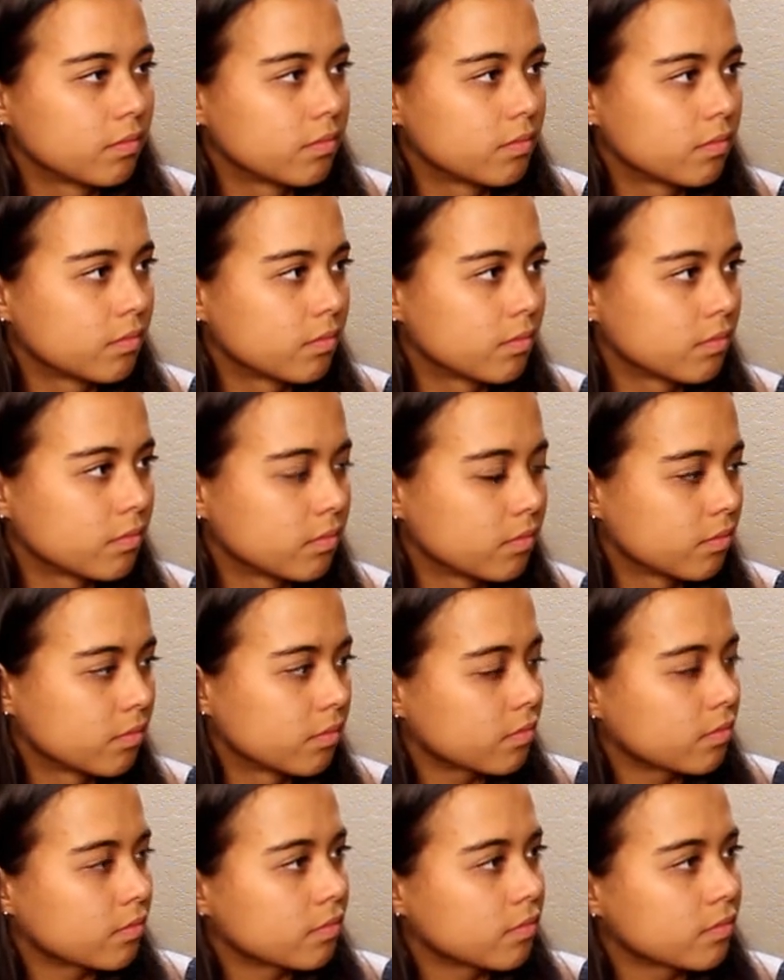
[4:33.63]

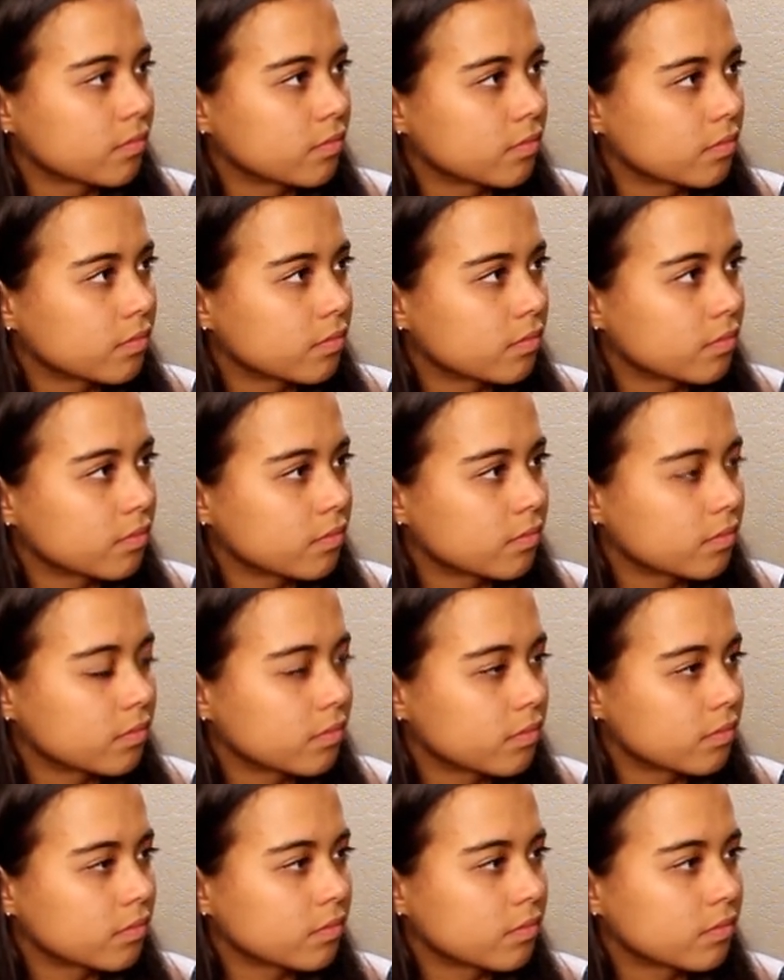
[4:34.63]

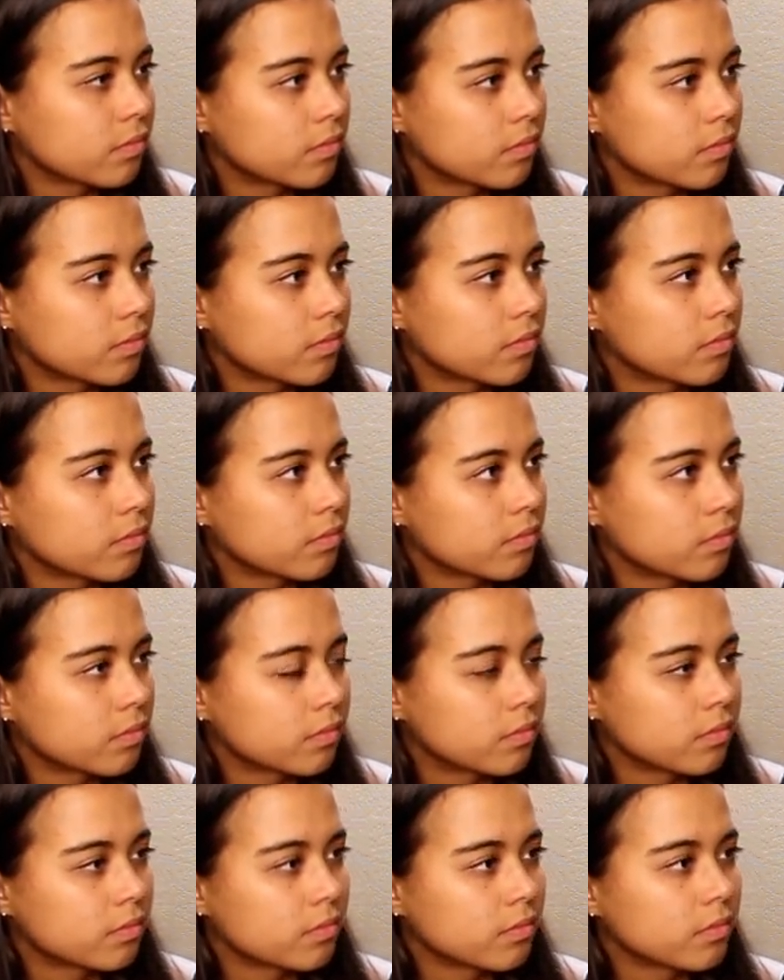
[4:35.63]

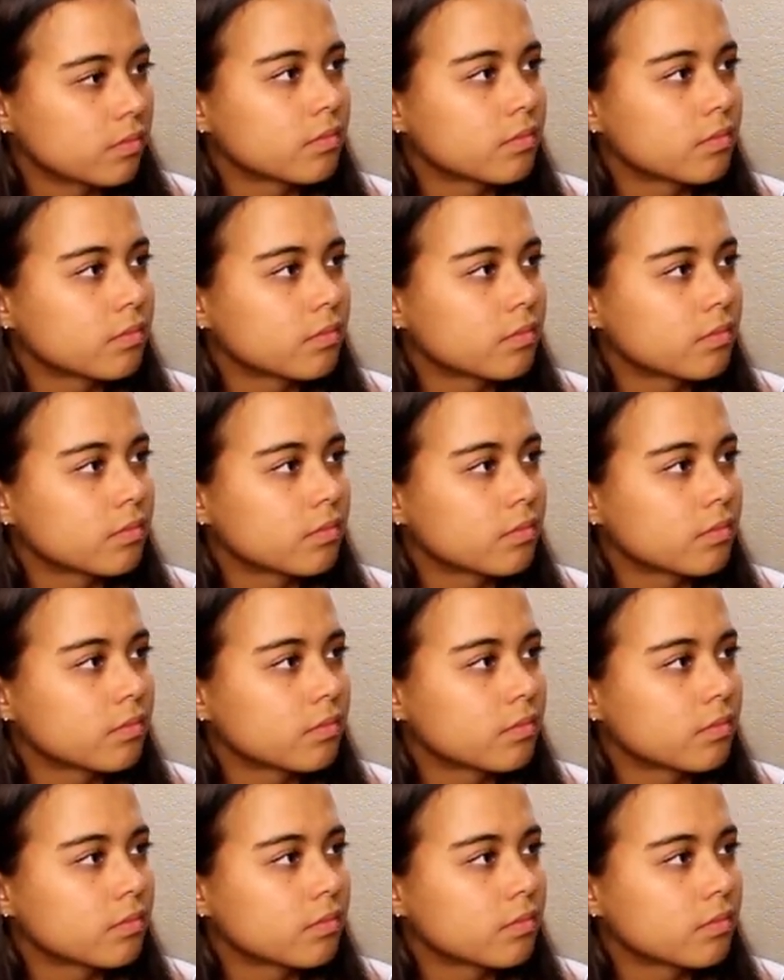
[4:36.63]
This person isn't speaking.